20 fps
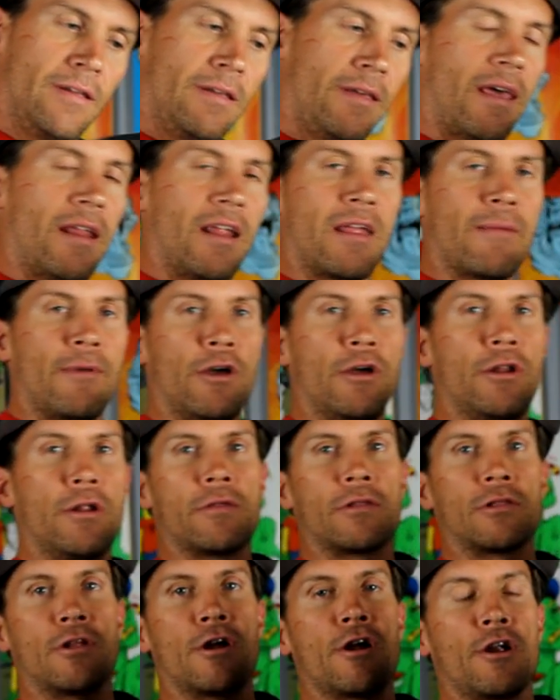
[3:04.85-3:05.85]
And I get my hoodies
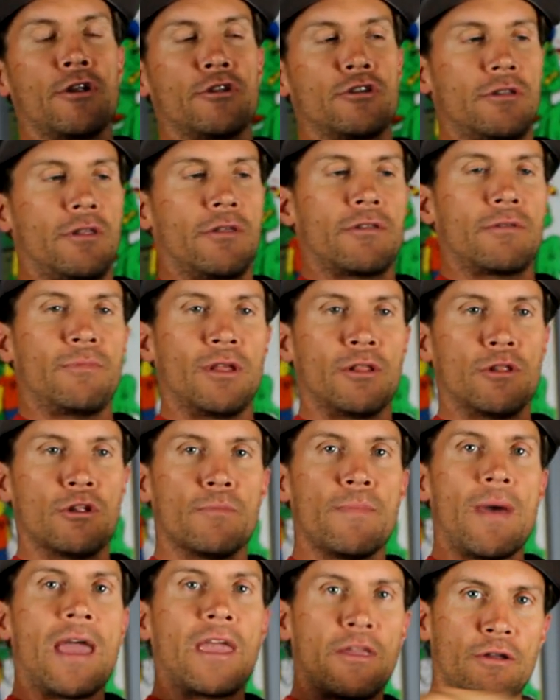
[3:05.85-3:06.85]
in large. This will be a little
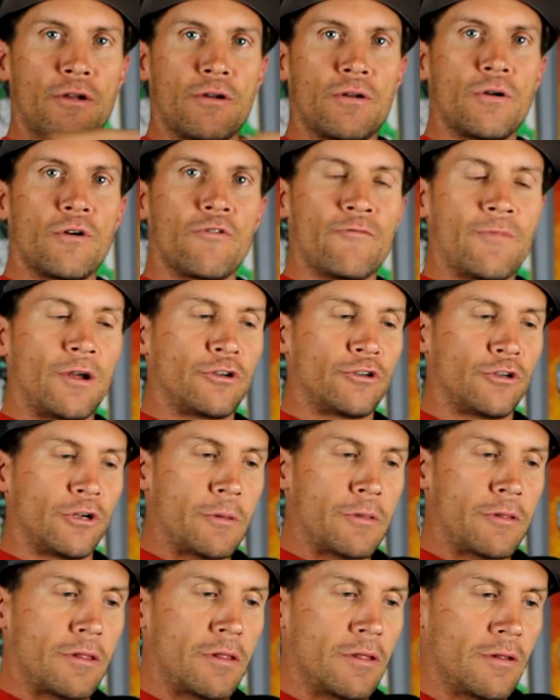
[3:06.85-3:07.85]
baggier over my
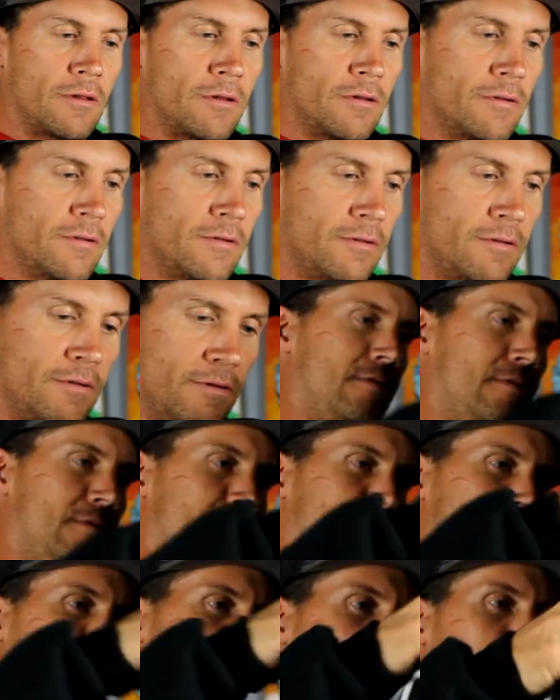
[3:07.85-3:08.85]
shirts.
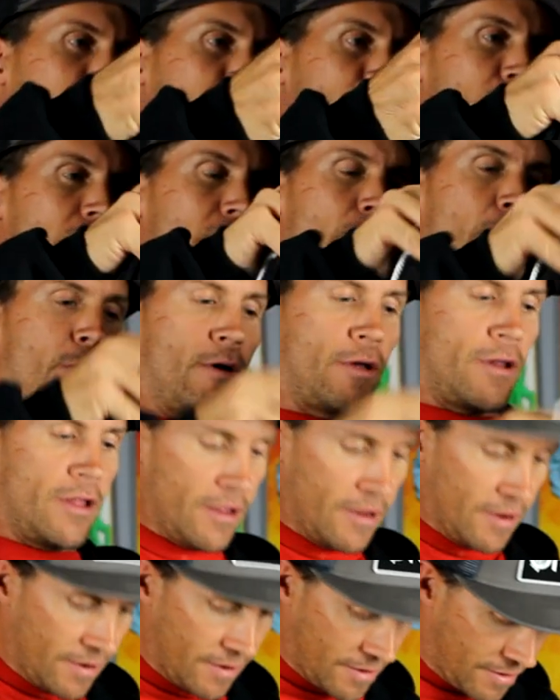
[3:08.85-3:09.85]
And it's a zip-up
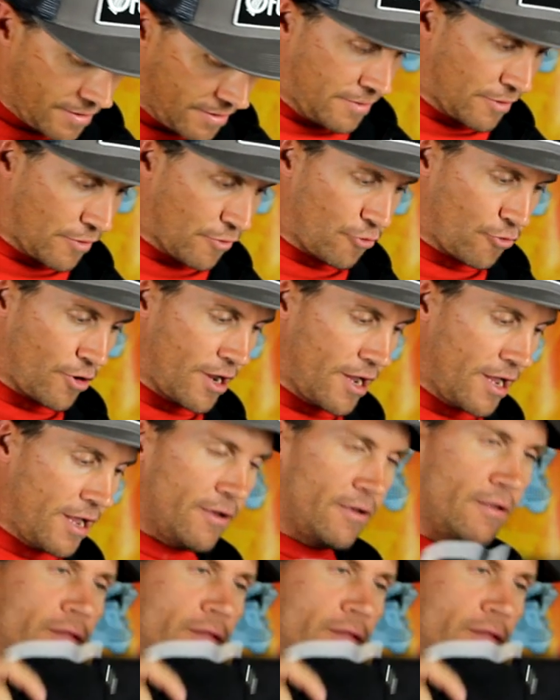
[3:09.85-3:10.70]
hoodie, gray,